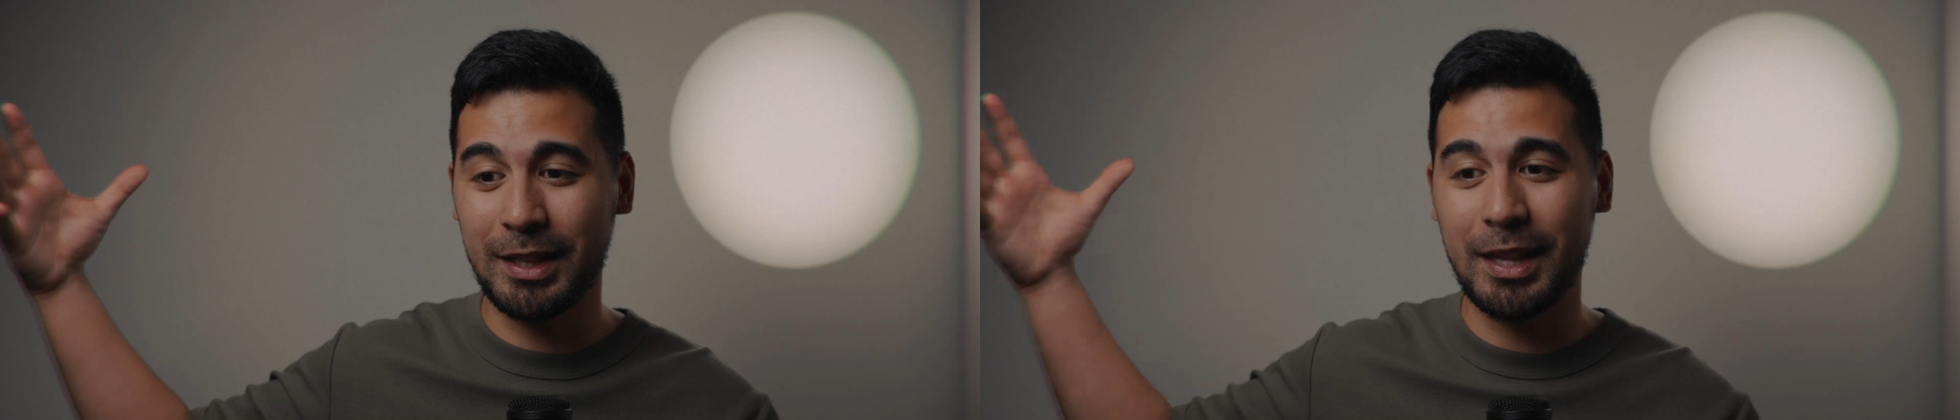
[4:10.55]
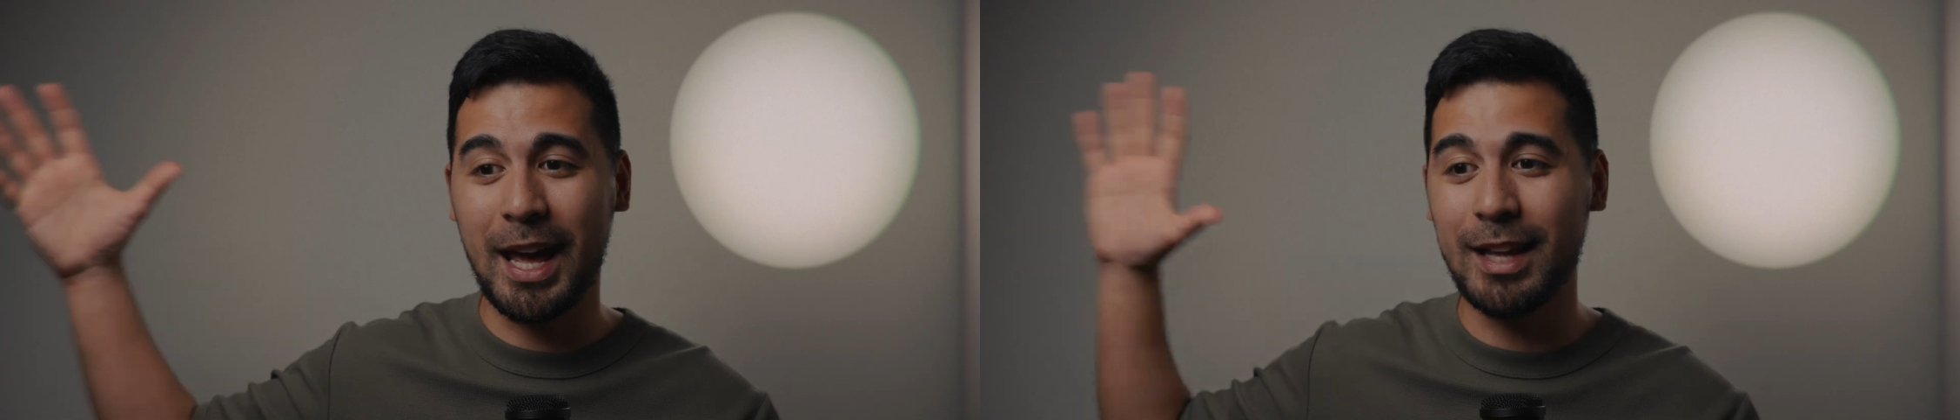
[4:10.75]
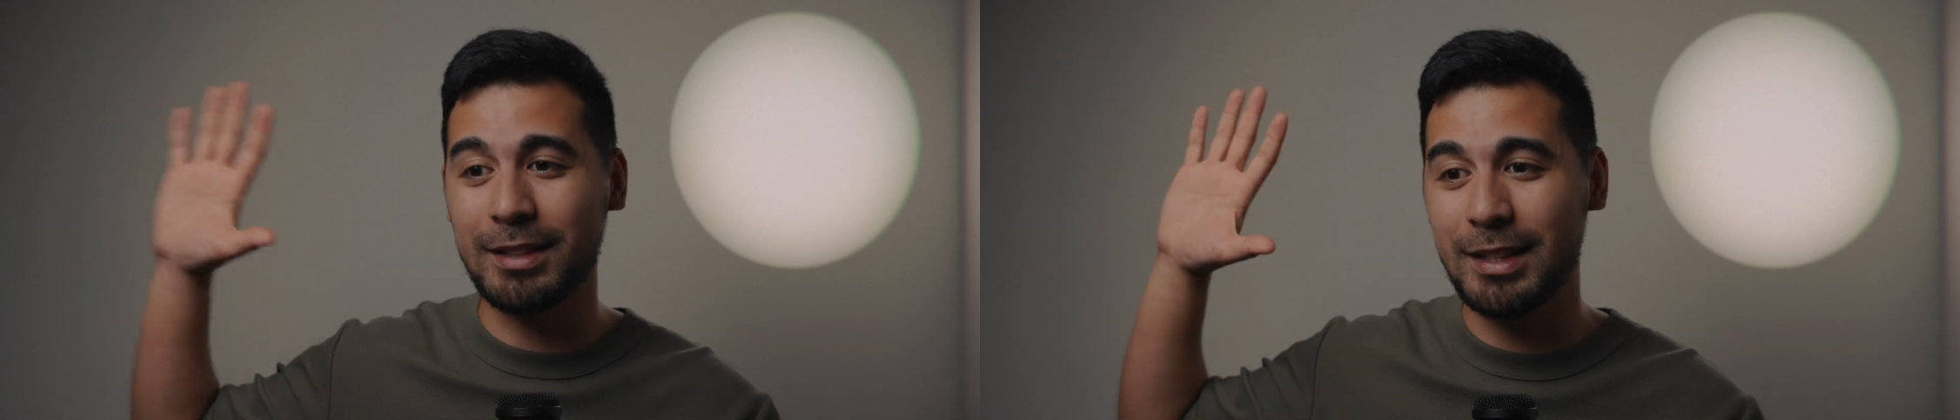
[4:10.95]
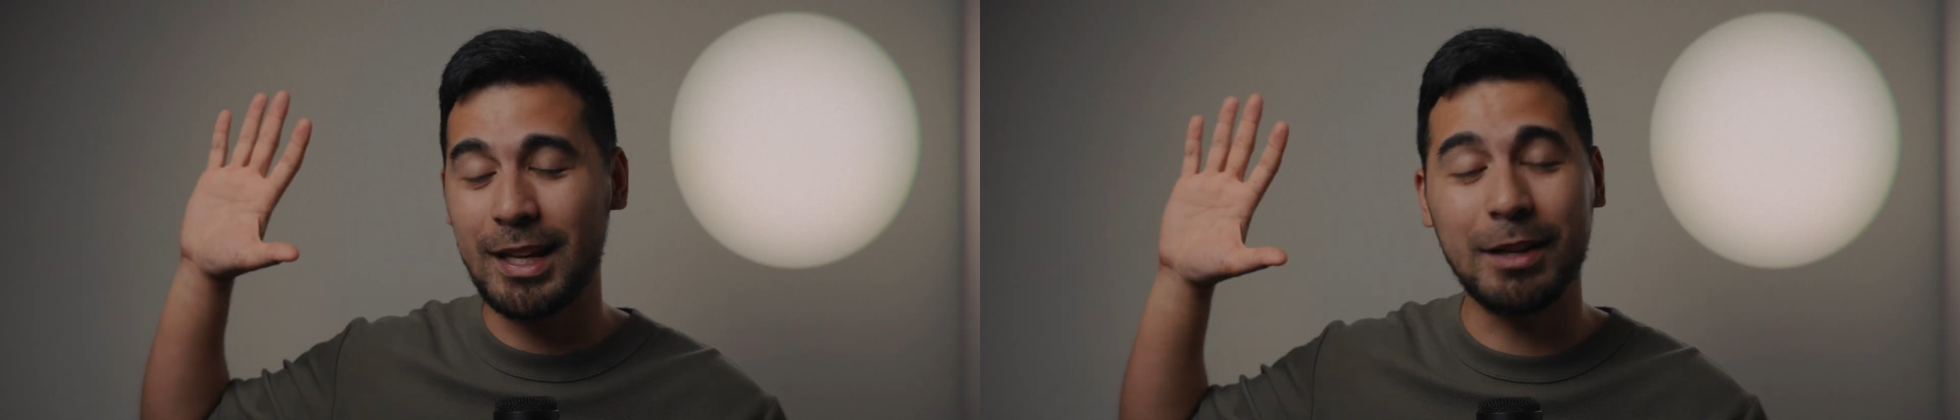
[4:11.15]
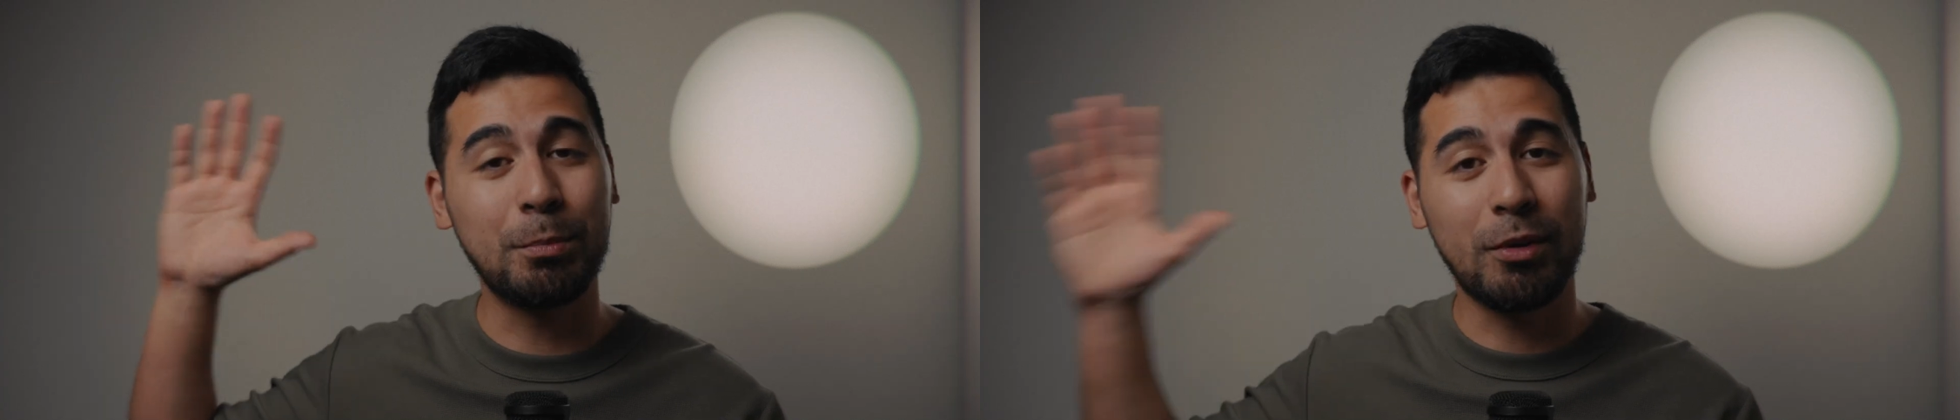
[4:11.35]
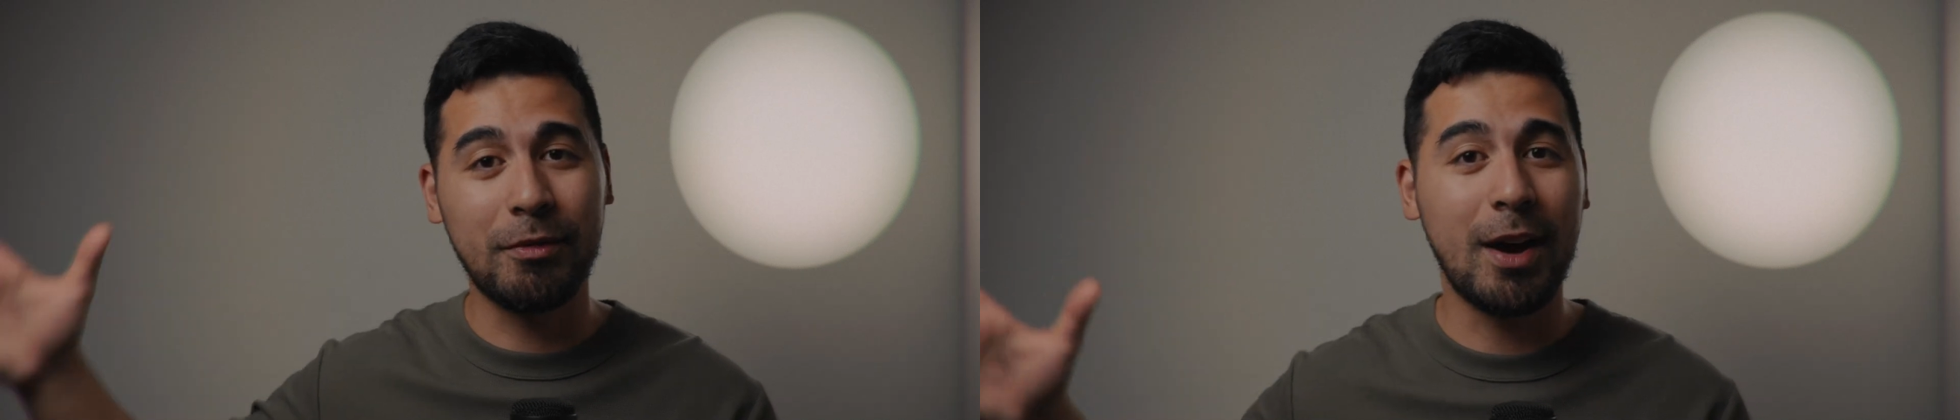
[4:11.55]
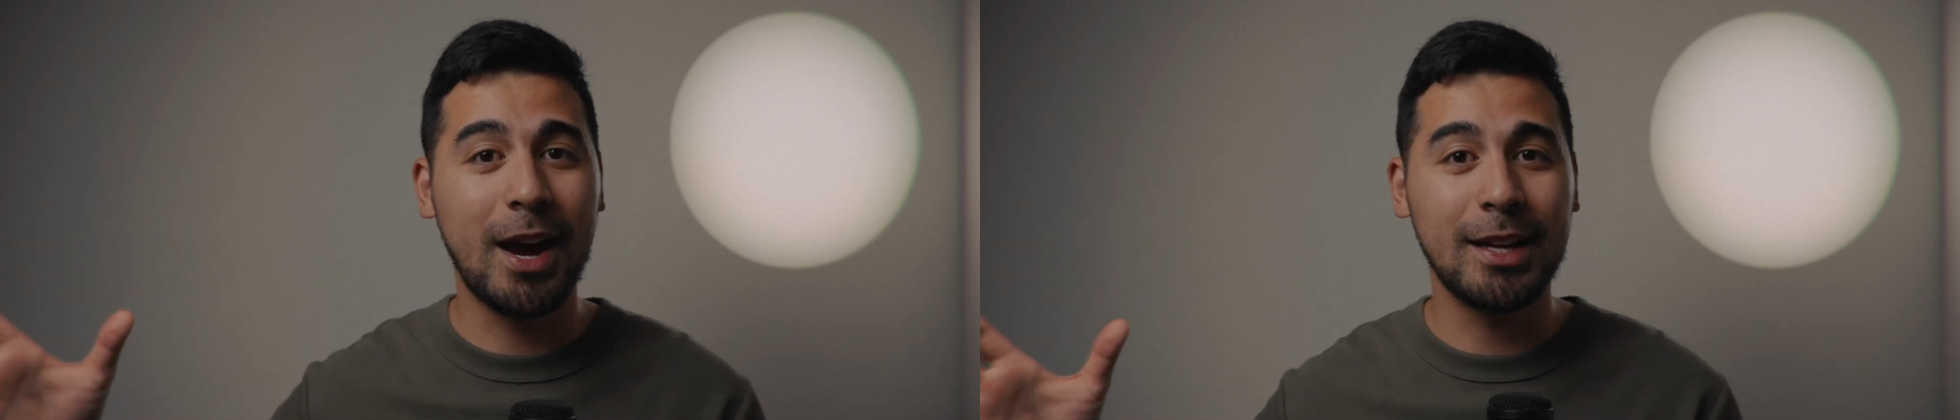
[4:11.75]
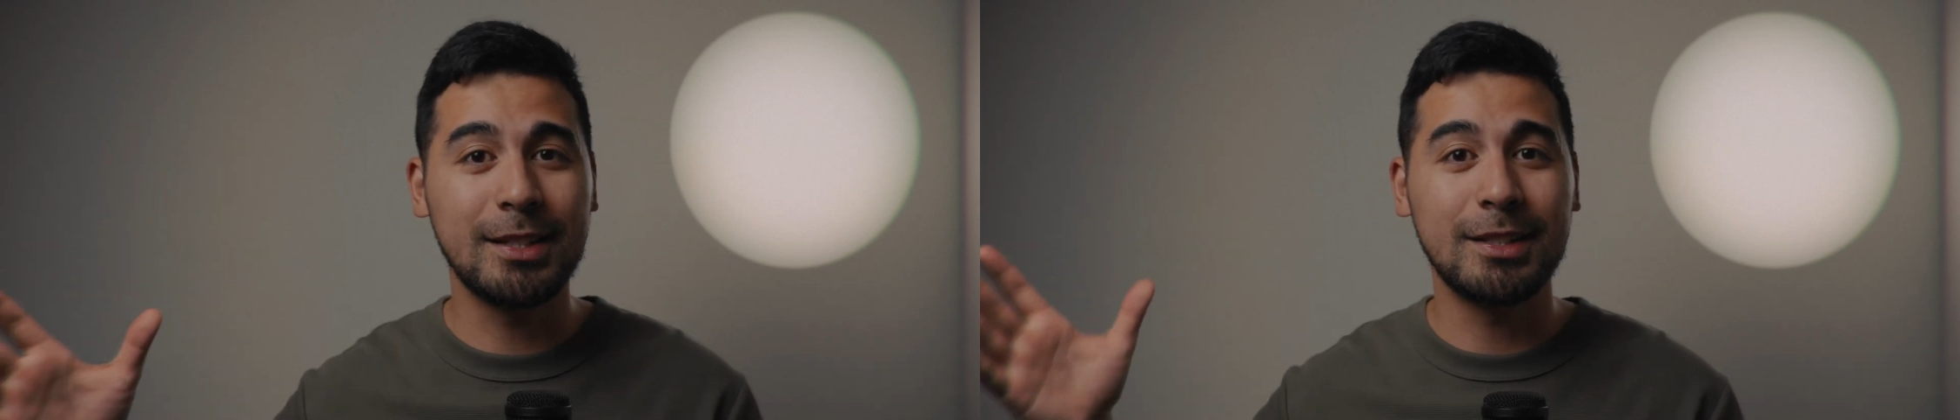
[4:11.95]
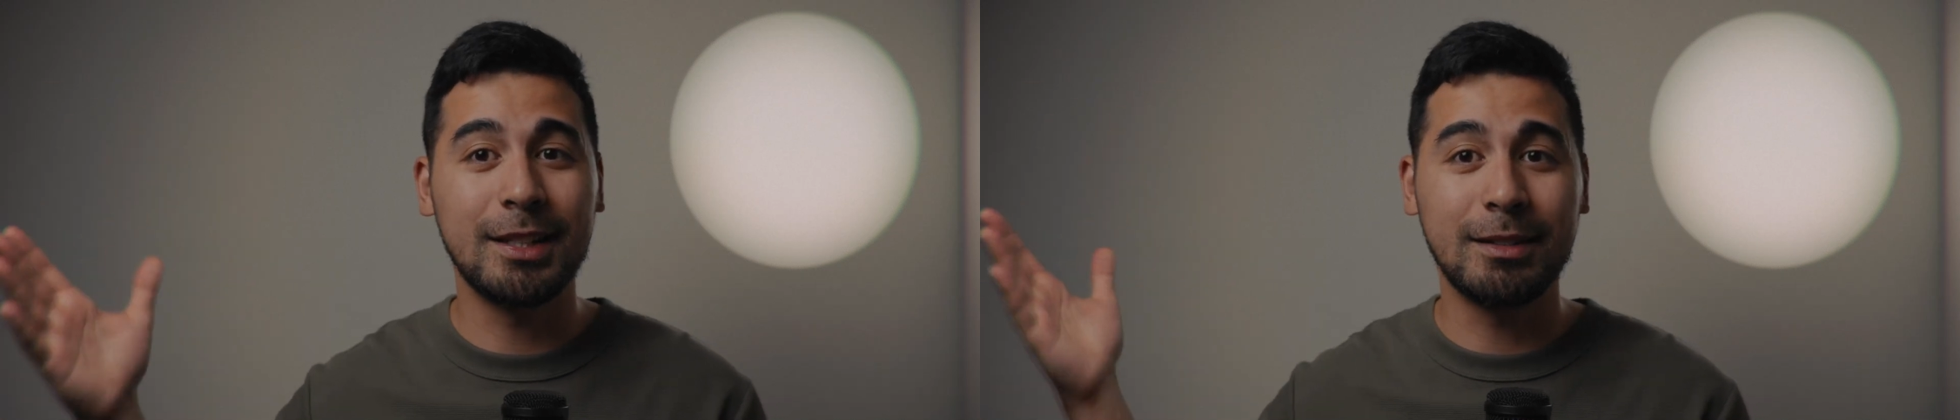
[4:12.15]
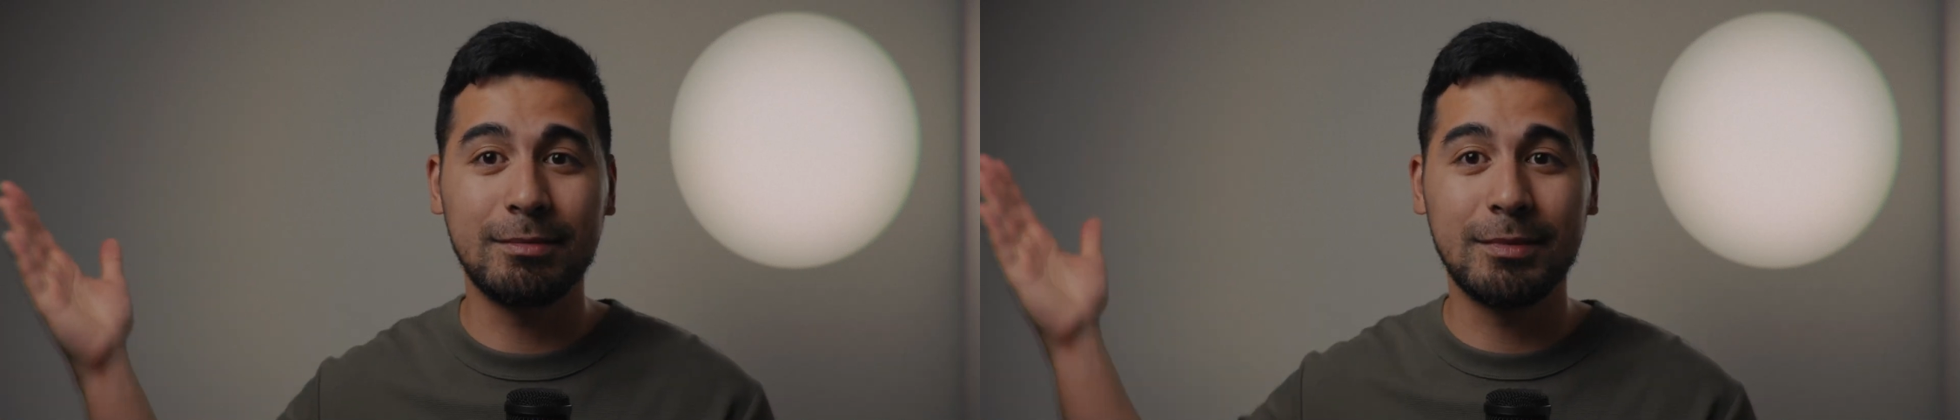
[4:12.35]
that it provides.
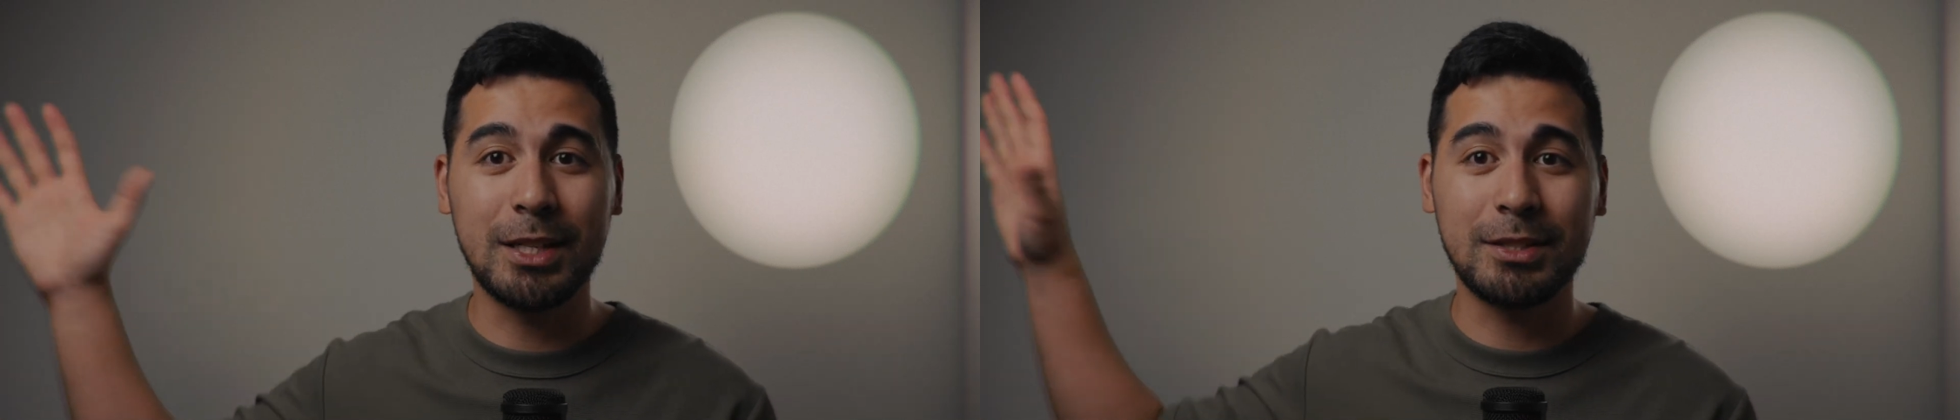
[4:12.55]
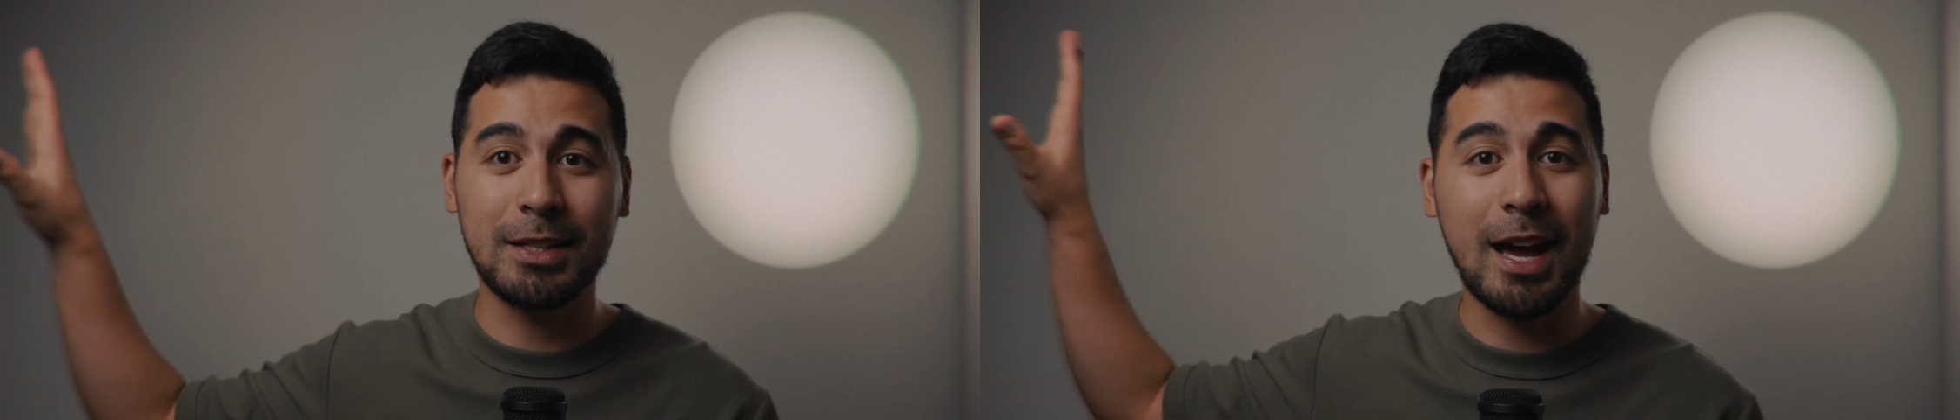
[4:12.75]
It doesn't